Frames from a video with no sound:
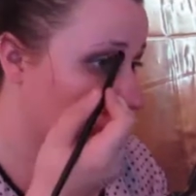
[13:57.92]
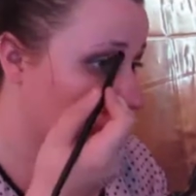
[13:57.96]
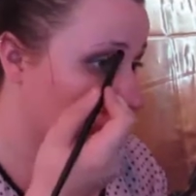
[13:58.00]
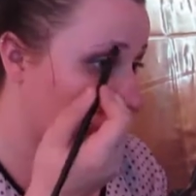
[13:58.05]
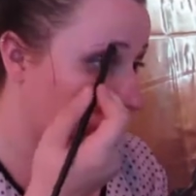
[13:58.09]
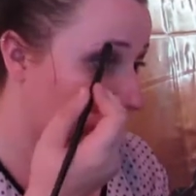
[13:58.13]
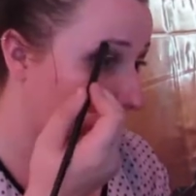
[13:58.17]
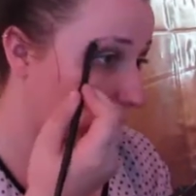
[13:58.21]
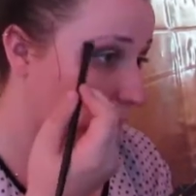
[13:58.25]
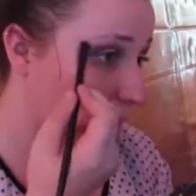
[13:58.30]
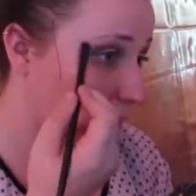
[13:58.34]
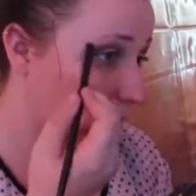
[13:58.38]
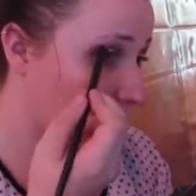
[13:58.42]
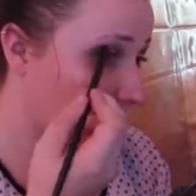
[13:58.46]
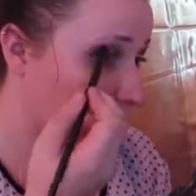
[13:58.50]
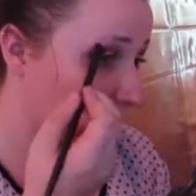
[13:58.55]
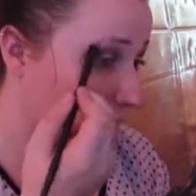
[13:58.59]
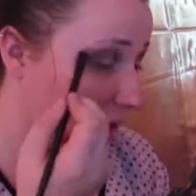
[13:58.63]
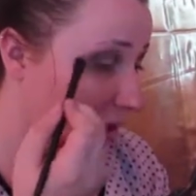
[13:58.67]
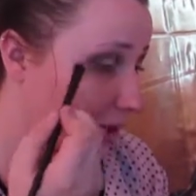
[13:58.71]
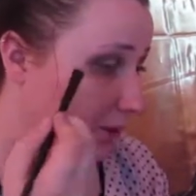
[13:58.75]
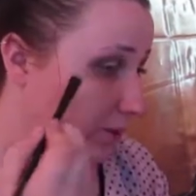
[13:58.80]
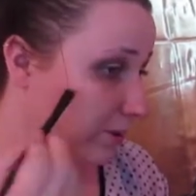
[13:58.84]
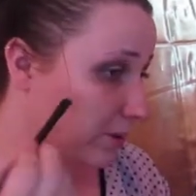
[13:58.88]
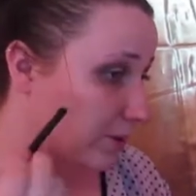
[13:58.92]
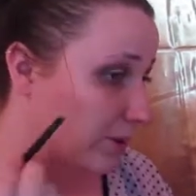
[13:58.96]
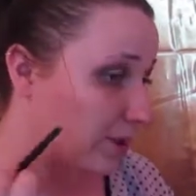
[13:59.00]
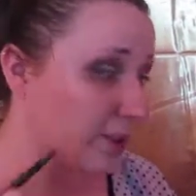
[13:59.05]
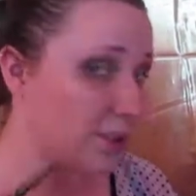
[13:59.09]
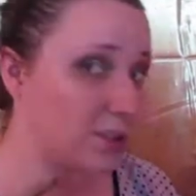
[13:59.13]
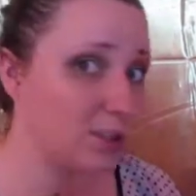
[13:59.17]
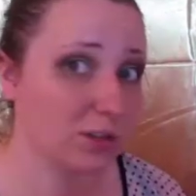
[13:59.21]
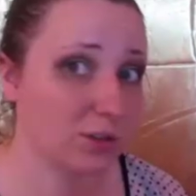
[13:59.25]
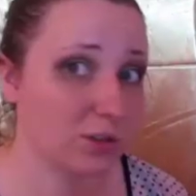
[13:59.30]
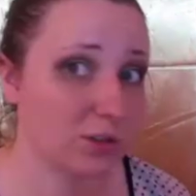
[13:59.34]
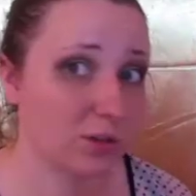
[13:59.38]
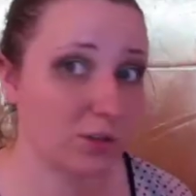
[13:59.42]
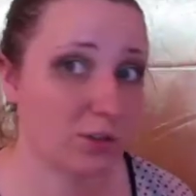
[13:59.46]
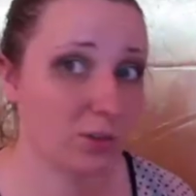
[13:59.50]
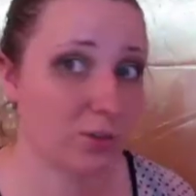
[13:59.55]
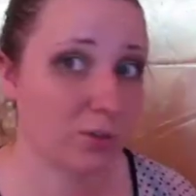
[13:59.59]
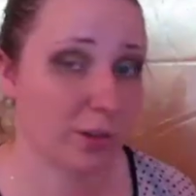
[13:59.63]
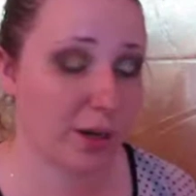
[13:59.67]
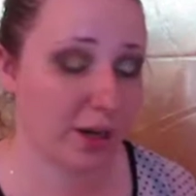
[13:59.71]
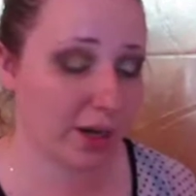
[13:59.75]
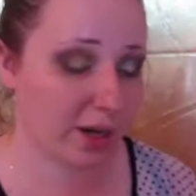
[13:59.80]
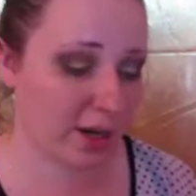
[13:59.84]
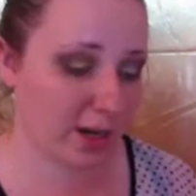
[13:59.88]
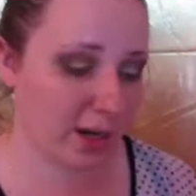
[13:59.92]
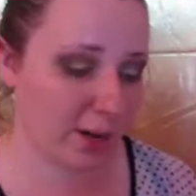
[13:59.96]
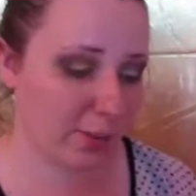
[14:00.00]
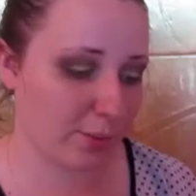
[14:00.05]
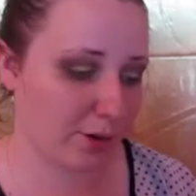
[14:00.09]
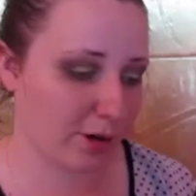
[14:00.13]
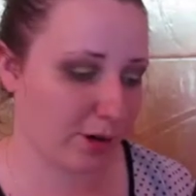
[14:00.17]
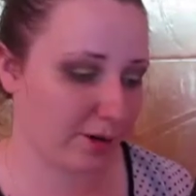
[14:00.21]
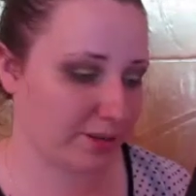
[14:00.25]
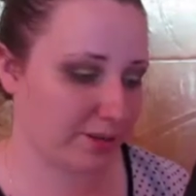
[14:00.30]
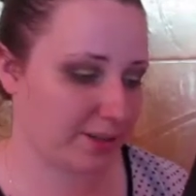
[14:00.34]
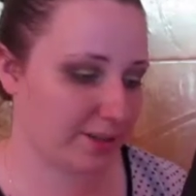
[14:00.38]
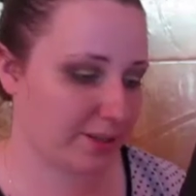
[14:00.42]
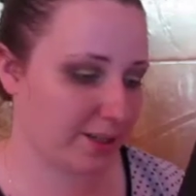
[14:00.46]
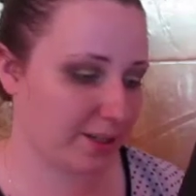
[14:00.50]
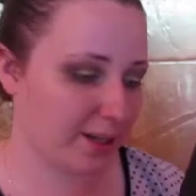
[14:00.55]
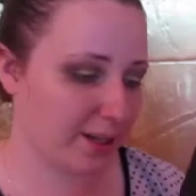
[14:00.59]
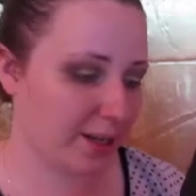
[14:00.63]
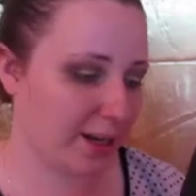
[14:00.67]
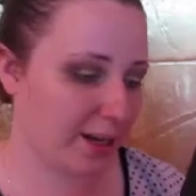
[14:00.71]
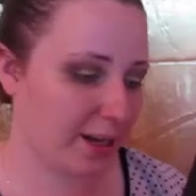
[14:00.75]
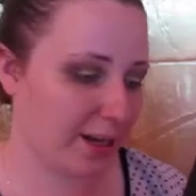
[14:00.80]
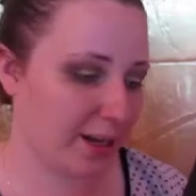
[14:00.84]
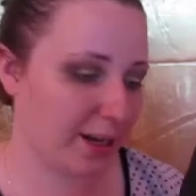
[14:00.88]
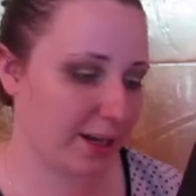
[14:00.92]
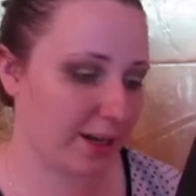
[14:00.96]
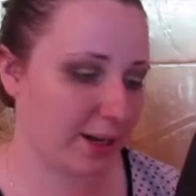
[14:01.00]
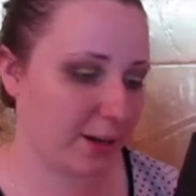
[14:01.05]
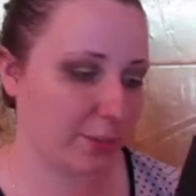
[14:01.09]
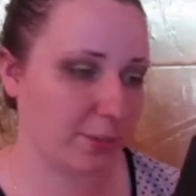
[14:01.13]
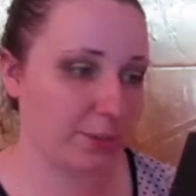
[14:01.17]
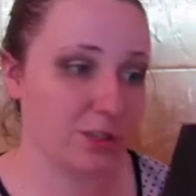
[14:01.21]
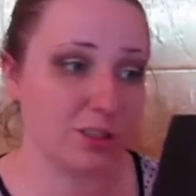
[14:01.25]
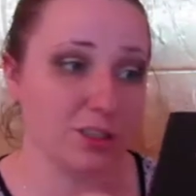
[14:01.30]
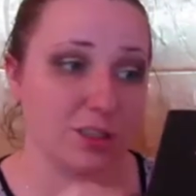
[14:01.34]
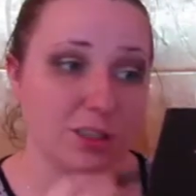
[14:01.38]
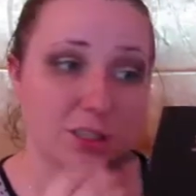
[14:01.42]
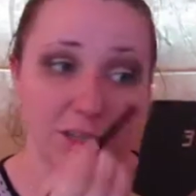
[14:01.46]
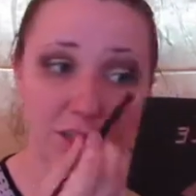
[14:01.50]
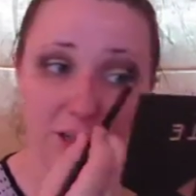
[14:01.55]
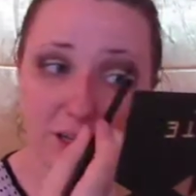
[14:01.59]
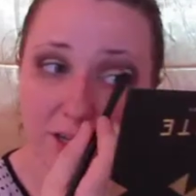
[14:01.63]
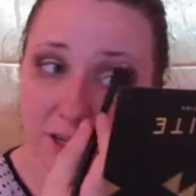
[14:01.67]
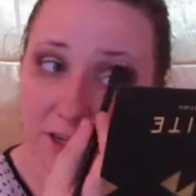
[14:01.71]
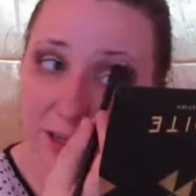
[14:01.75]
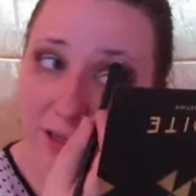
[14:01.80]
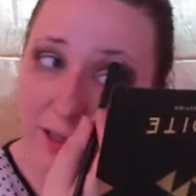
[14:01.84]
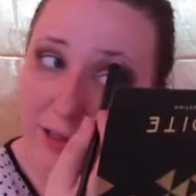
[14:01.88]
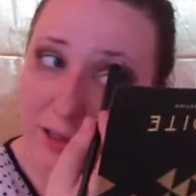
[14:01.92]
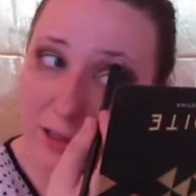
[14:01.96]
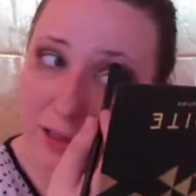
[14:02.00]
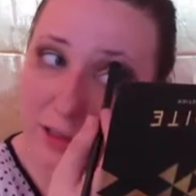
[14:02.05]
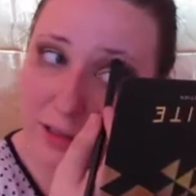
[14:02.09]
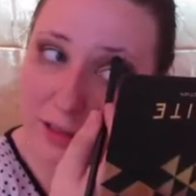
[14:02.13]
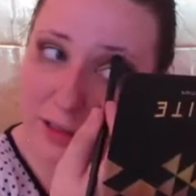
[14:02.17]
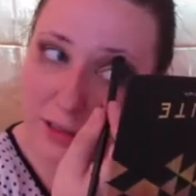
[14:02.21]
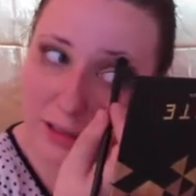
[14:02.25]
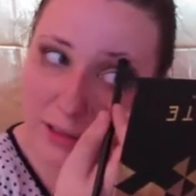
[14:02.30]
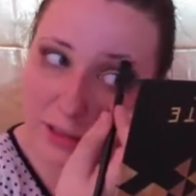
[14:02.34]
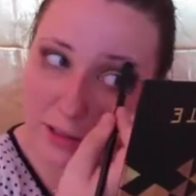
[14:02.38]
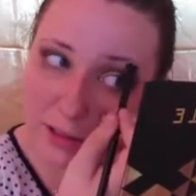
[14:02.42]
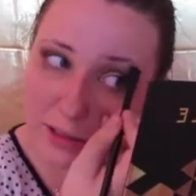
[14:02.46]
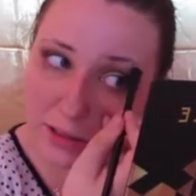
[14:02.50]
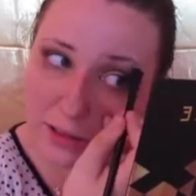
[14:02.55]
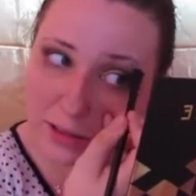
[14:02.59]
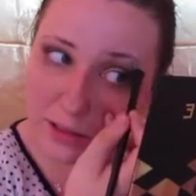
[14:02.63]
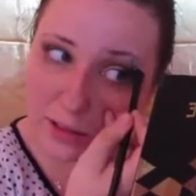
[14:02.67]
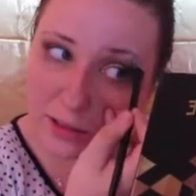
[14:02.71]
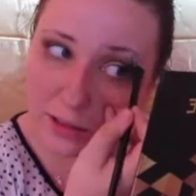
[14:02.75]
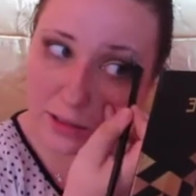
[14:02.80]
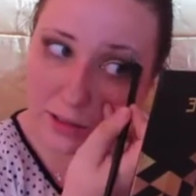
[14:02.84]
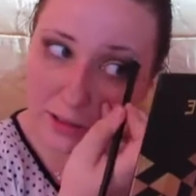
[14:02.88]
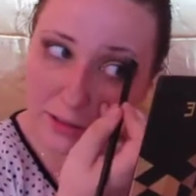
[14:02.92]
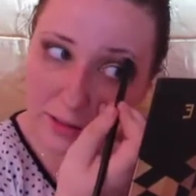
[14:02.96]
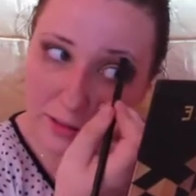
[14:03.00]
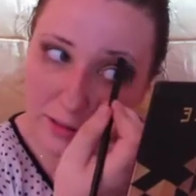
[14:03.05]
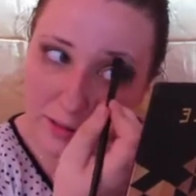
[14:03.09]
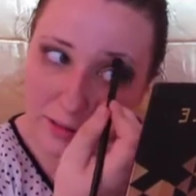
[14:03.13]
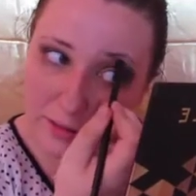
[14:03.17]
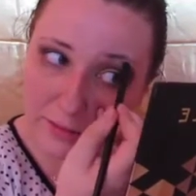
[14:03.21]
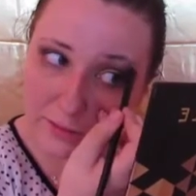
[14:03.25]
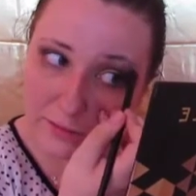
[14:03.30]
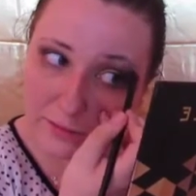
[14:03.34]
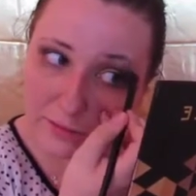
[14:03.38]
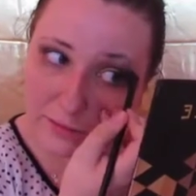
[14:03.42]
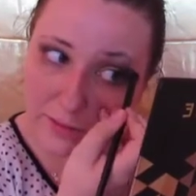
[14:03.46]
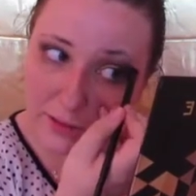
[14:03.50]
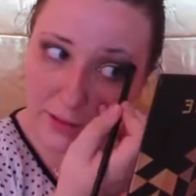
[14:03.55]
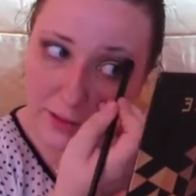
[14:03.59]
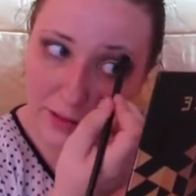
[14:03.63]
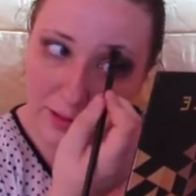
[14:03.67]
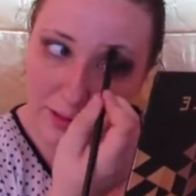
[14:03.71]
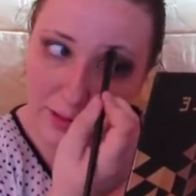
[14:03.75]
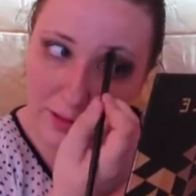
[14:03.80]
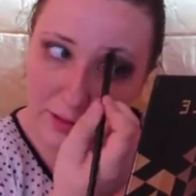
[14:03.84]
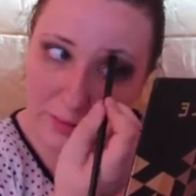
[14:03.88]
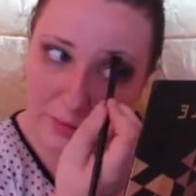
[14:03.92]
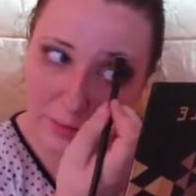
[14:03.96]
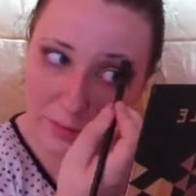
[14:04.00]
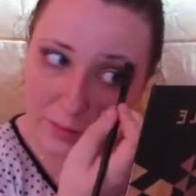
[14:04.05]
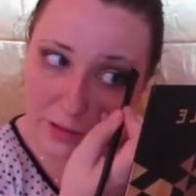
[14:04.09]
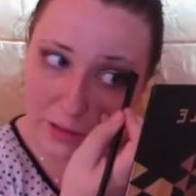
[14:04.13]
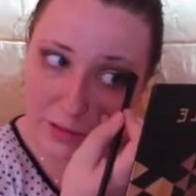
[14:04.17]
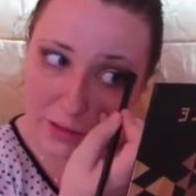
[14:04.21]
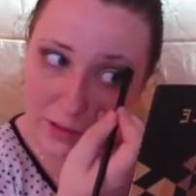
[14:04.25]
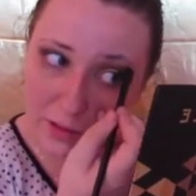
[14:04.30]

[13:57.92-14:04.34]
And I'm not going to really do my eyebrows today. I'm just going to fill them